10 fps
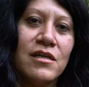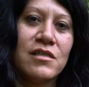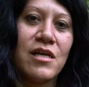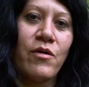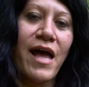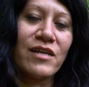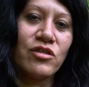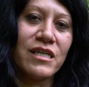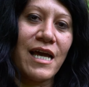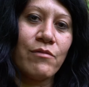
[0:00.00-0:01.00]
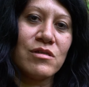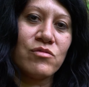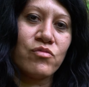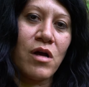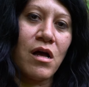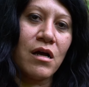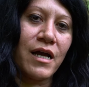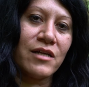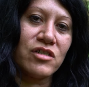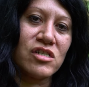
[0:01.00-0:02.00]
So actually I was wrong.
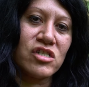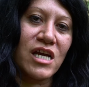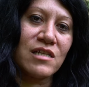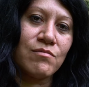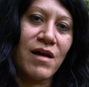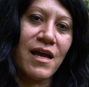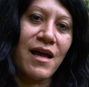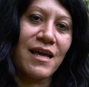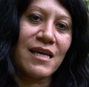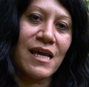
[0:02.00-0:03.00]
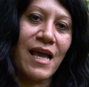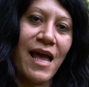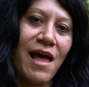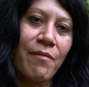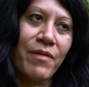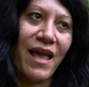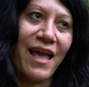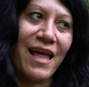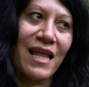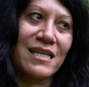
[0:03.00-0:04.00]
I just checked my hiking app
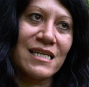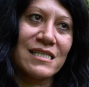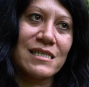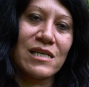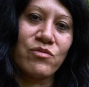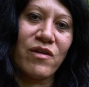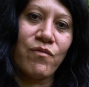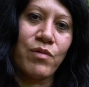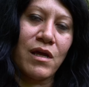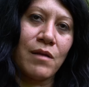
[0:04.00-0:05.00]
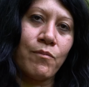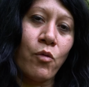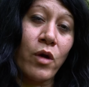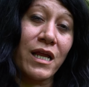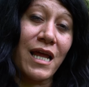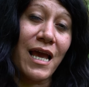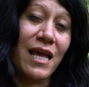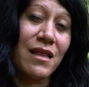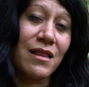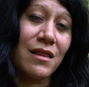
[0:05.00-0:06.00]
and it says we've been 0.8
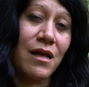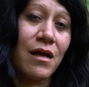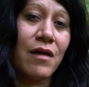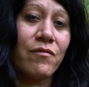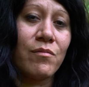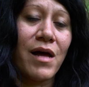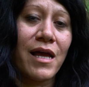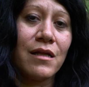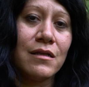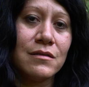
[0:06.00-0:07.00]
of a mile.